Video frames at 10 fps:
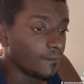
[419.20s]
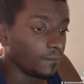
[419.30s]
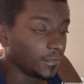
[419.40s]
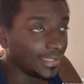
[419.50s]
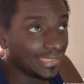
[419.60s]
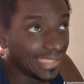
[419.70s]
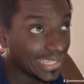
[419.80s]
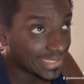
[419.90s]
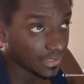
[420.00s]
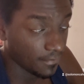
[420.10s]
The
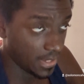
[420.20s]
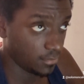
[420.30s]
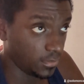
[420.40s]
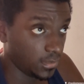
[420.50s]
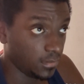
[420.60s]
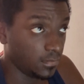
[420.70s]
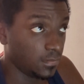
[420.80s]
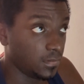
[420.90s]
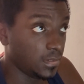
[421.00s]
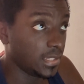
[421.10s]
least amount
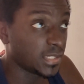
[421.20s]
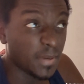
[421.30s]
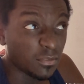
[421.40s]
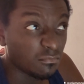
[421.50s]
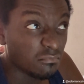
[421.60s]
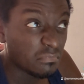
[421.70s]
is about